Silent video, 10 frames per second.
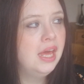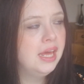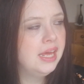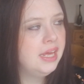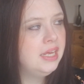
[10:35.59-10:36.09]

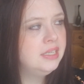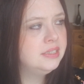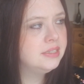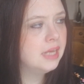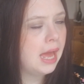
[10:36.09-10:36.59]

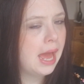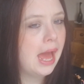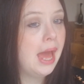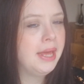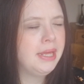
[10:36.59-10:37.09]
He's
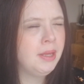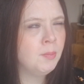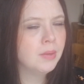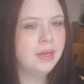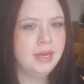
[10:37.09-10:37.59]
a
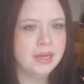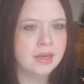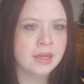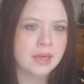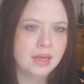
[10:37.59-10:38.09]

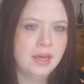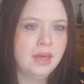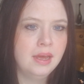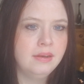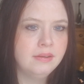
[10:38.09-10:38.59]
big
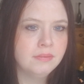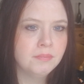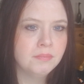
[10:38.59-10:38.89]
kid